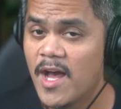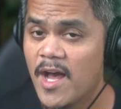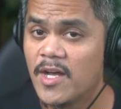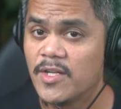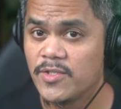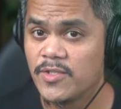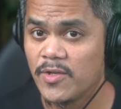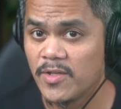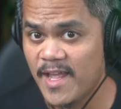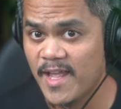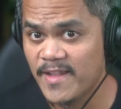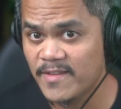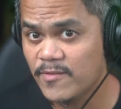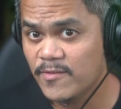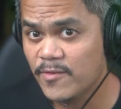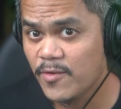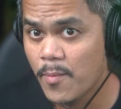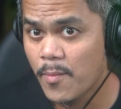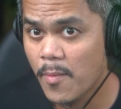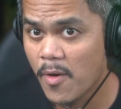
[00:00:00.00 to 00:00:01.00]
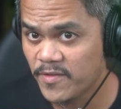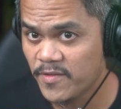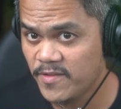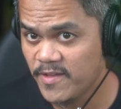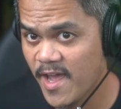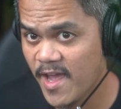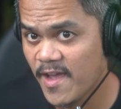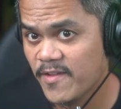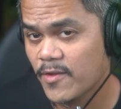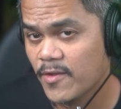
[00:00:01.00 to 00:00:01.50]
So let's do more
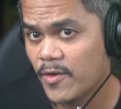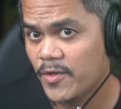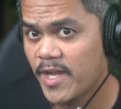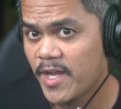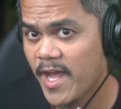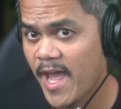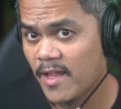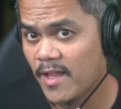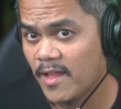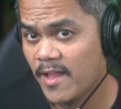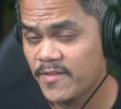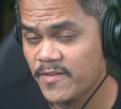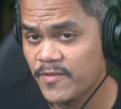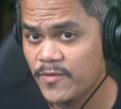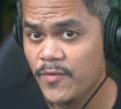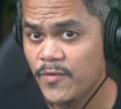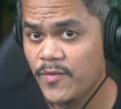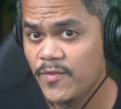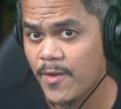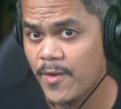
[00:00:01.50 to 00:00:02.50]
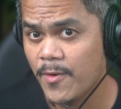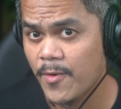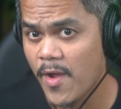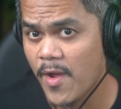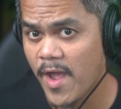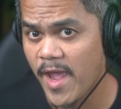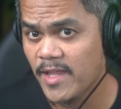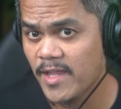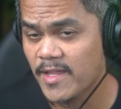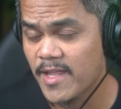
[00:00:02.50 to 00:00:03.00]
tests on the LS-208